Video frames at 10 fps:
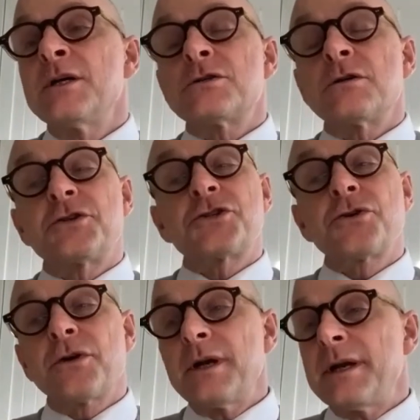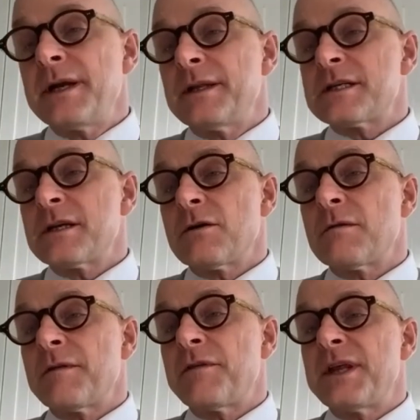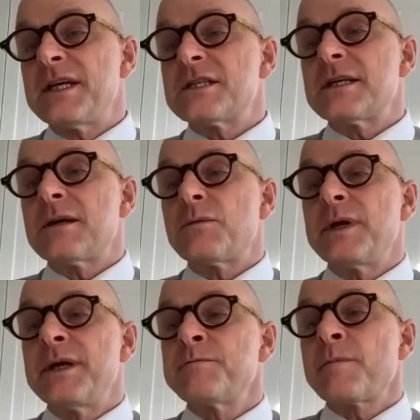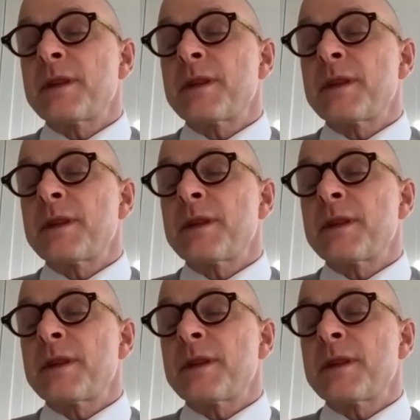So certainly there's a lot of the things that we